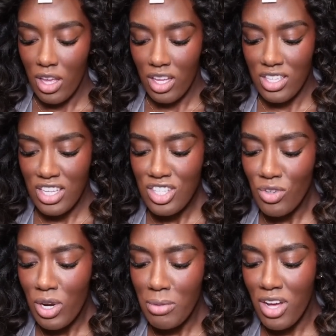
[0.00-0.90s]
Because
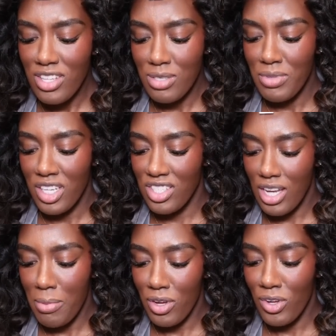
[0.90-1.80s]
Instagram causes me to
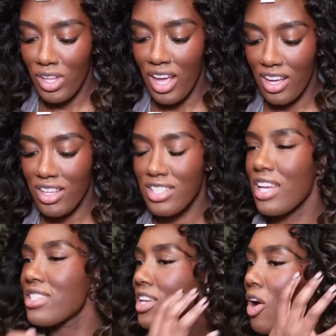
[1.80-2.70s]
shop a whole lot. Because
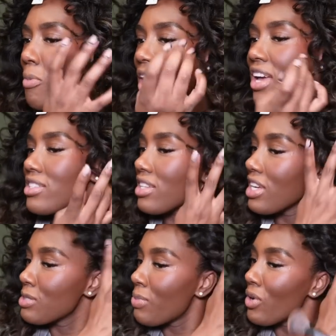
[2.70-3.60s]
I see all my
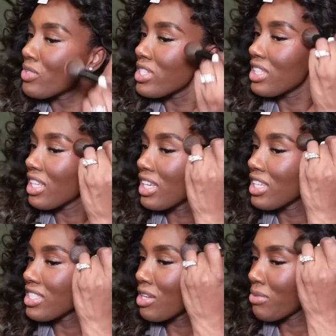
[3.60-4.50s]
essays posting
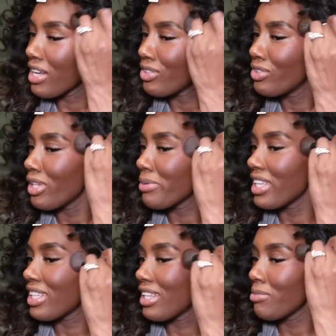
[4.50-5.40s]
things and I'm like, ooh, let me
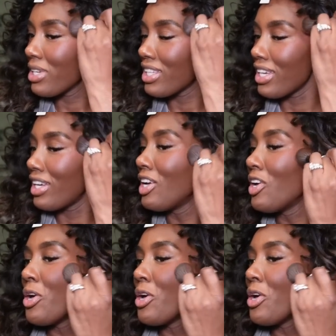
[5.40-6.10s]
get that, let me get that.